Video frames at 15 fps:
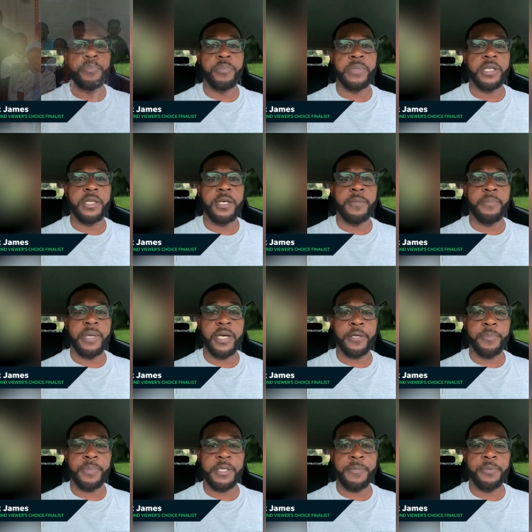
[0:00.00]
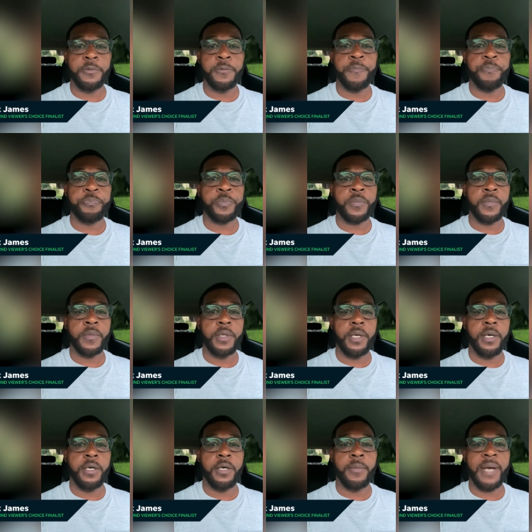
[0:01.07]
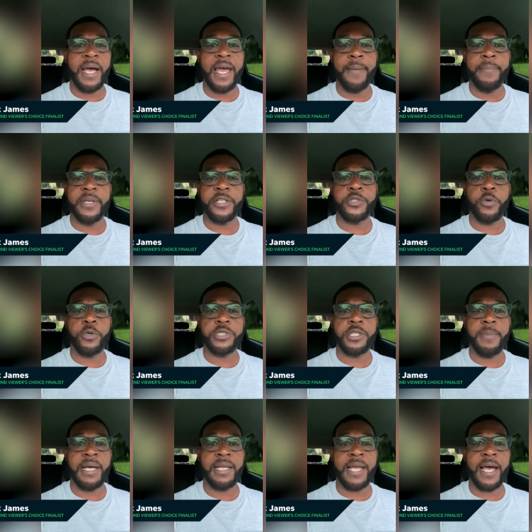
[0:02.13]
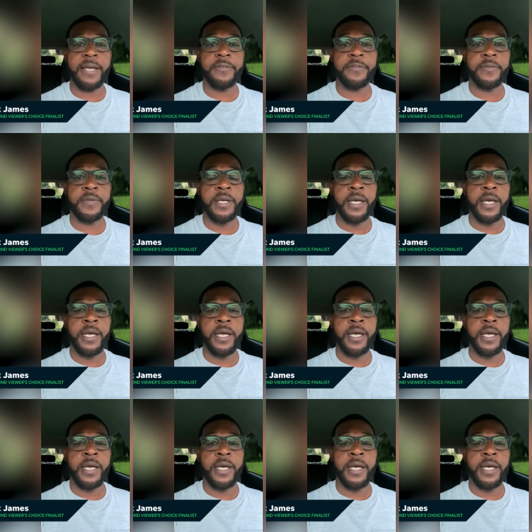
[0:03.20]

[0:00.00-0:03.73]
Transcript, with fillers: become better people. Um, I had mentors in my life